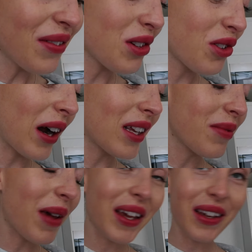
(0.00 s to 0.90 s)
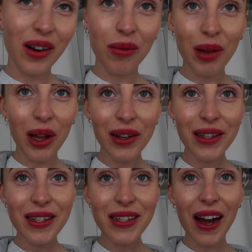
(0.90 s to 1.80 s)
just tried to make an
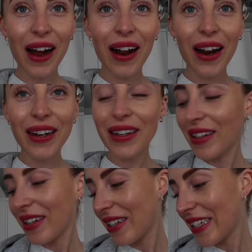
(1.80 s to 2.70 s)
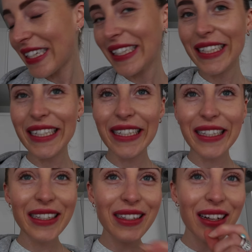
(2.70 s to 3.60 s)
omelette and
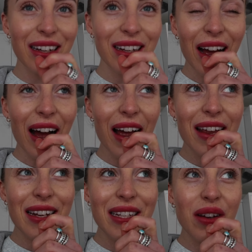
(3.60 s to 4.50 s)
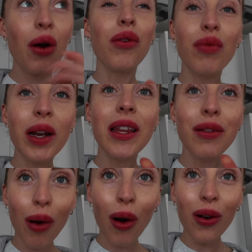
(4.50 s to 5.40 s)
it's gone really
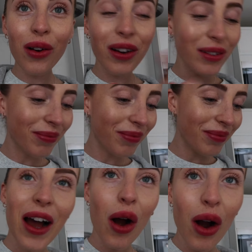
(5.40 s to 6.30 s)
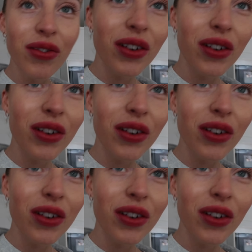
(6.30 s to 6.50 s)
wrong. Half